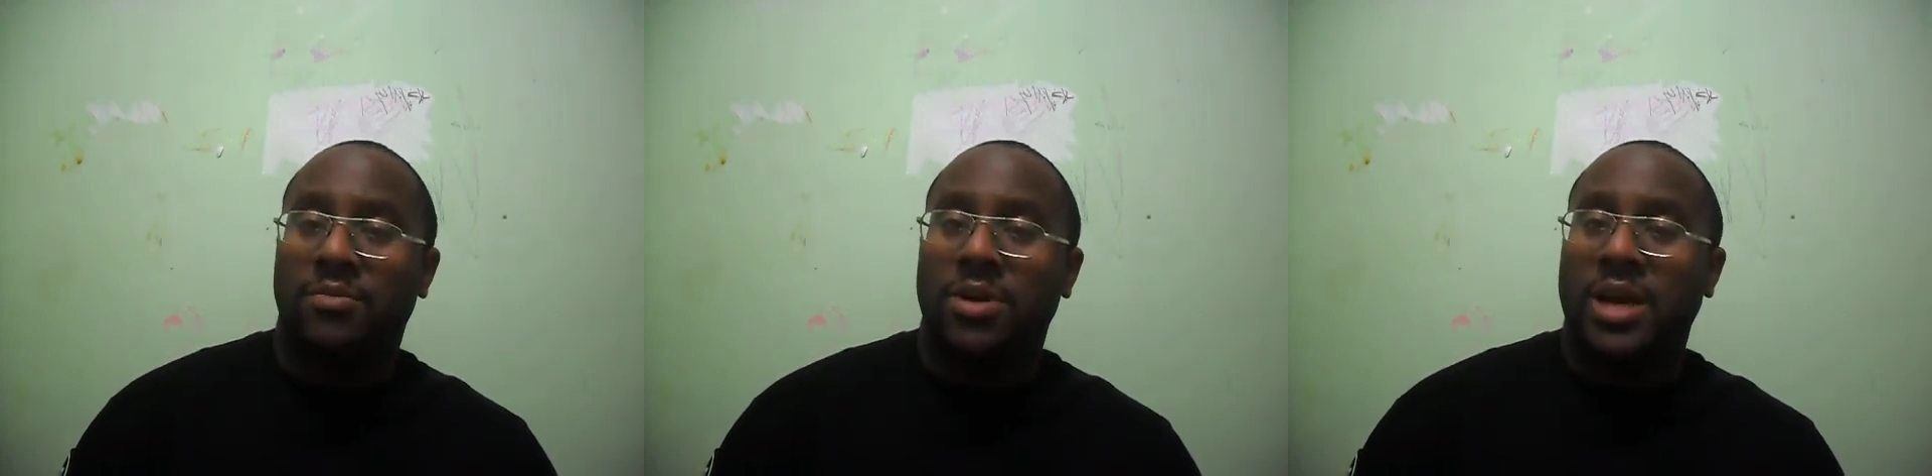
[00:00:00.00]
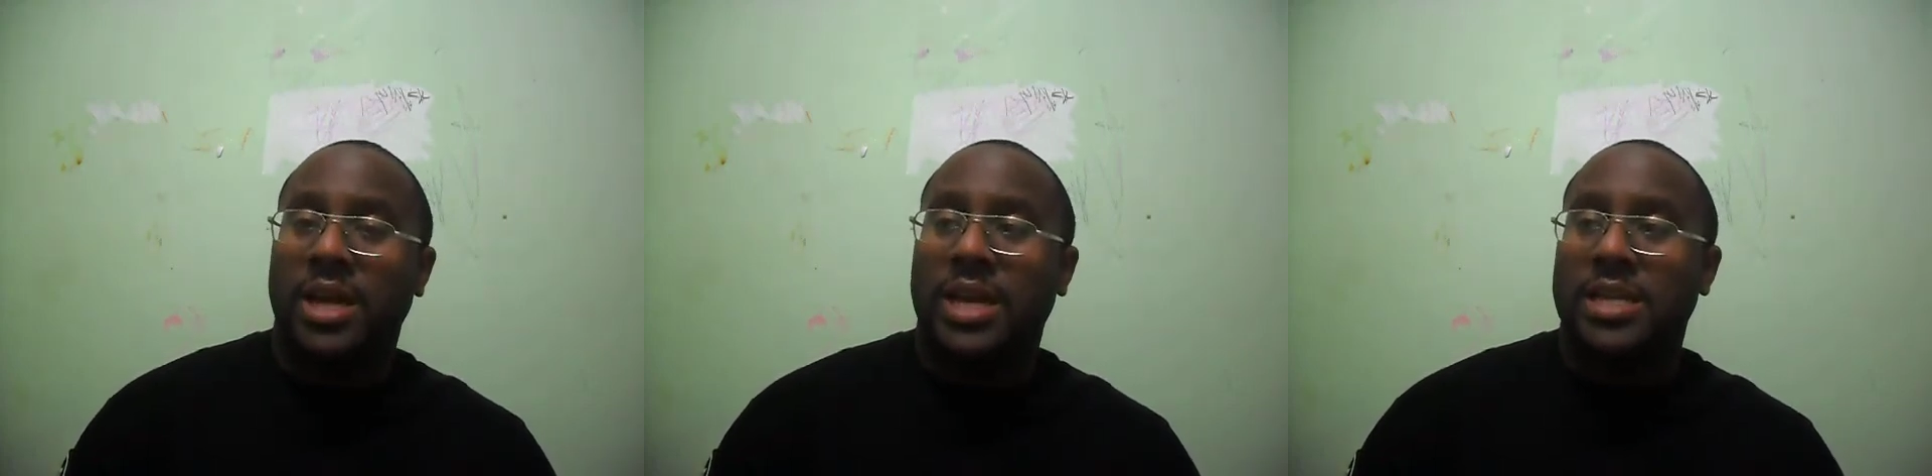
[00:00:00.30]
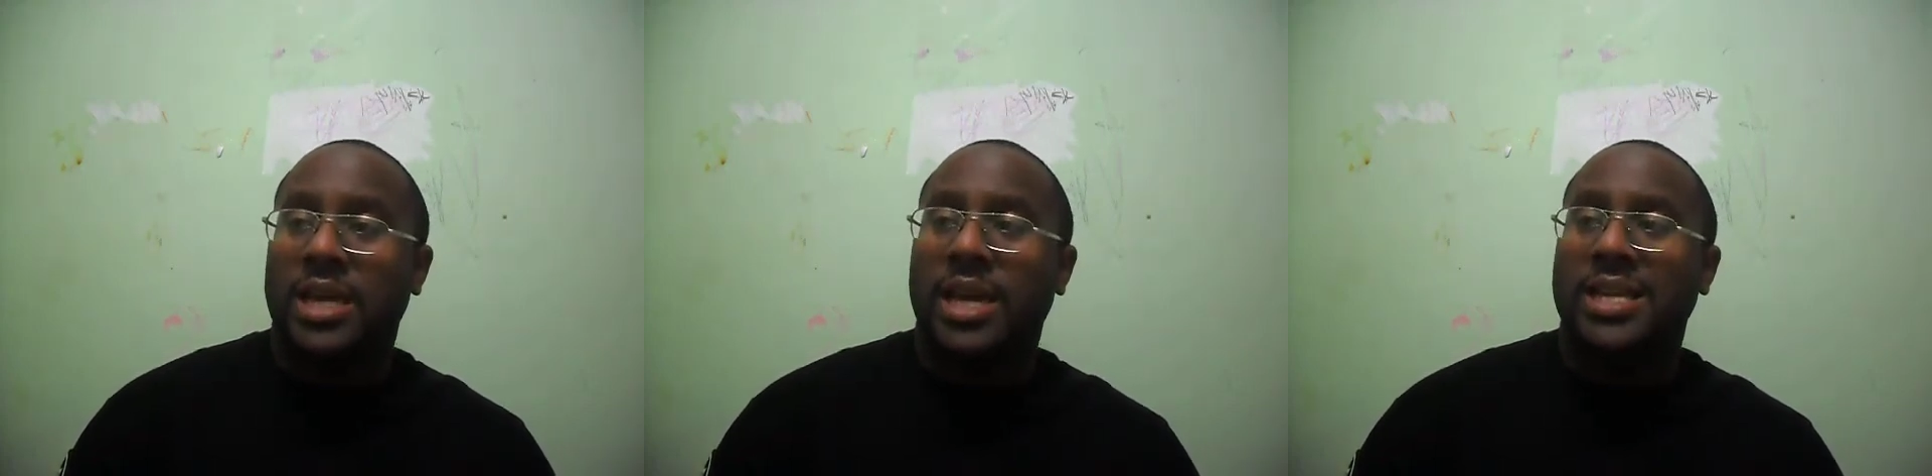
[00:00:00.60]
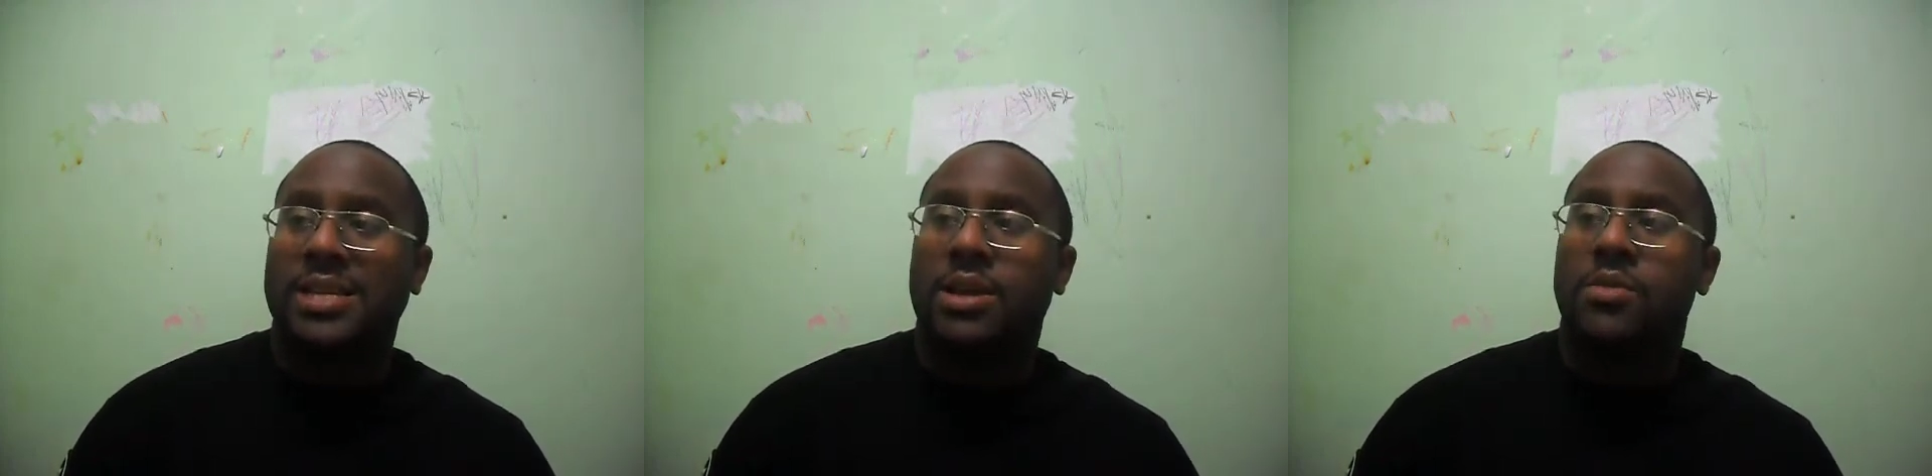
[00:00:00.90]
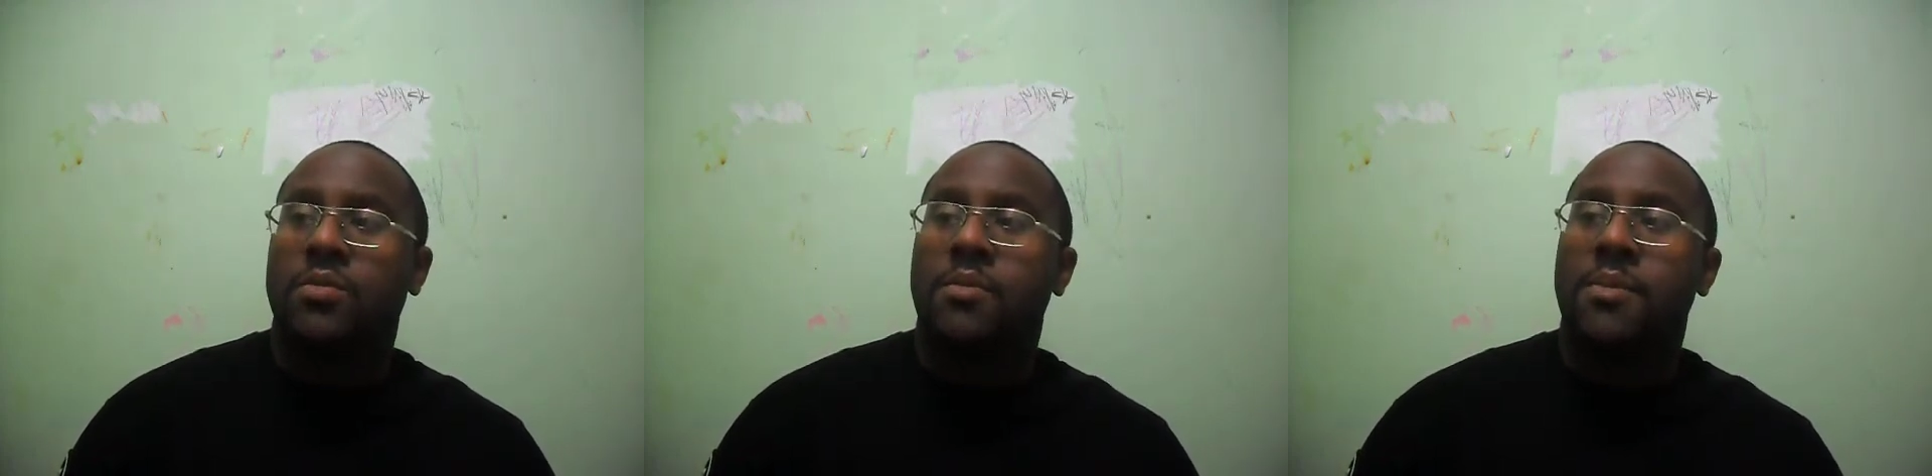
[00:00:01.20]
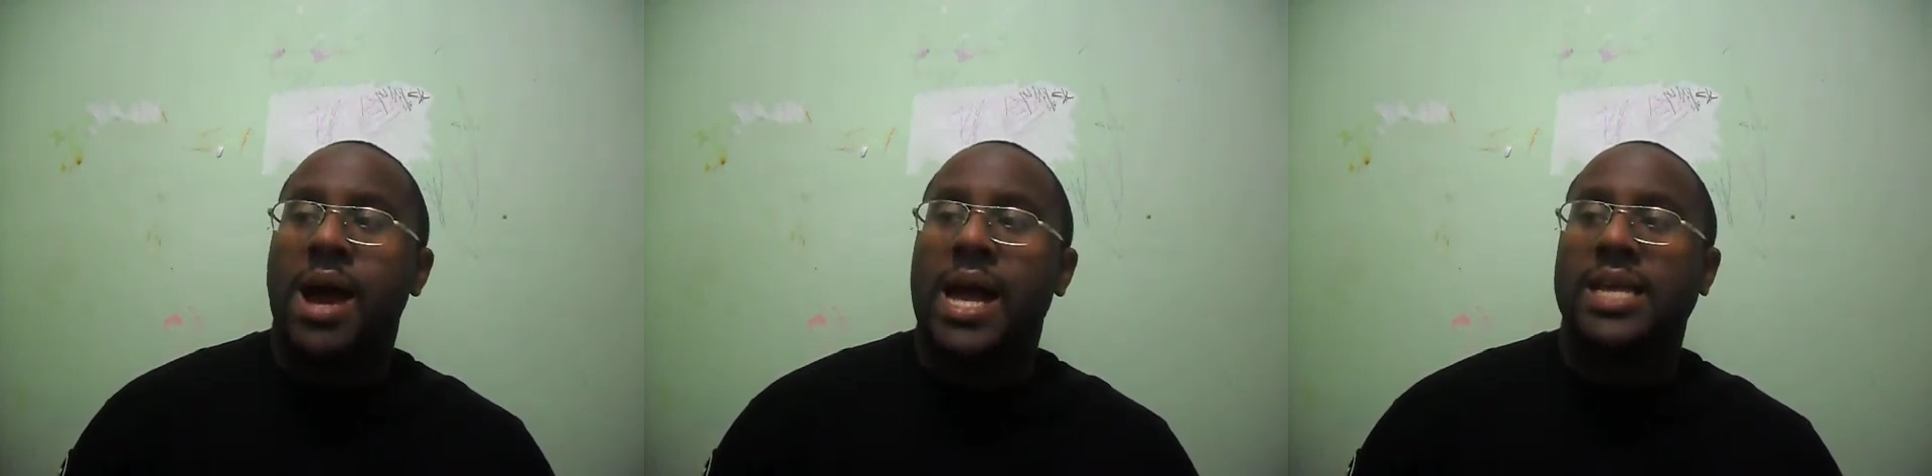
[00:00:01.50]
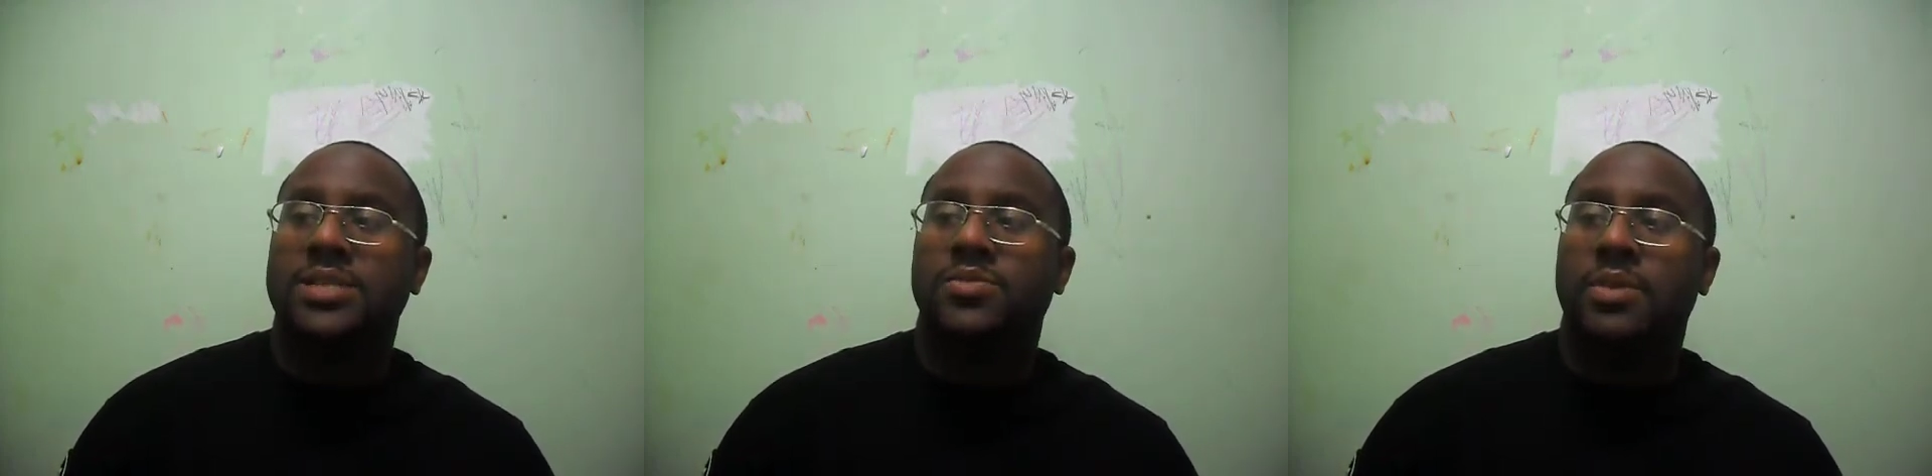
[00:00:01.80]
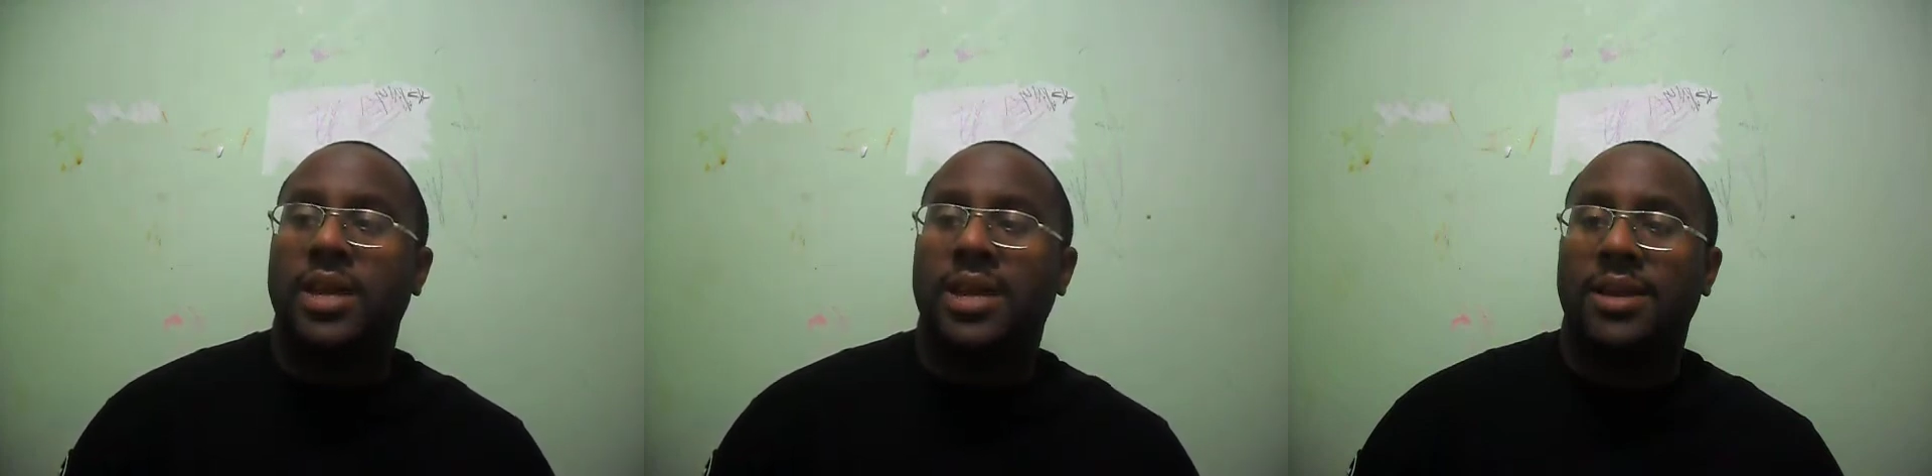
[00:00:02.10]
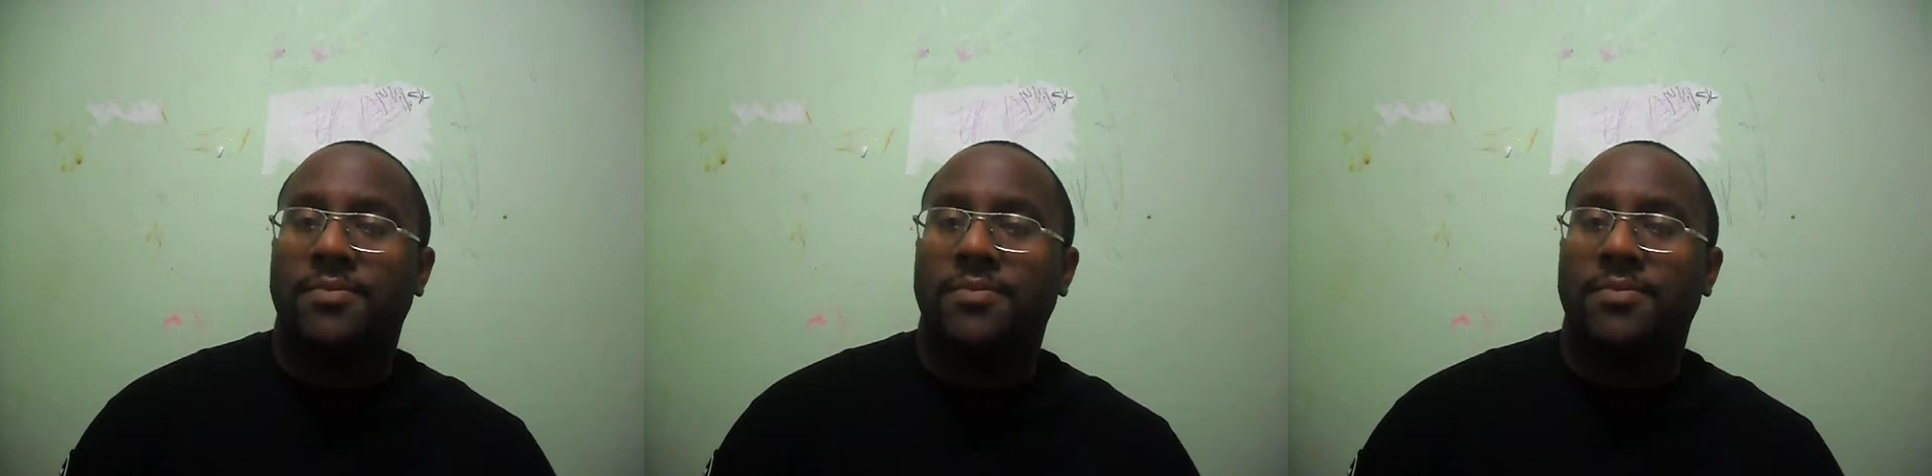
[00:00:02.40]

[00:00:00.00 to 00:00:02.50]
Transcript: but it reminds me,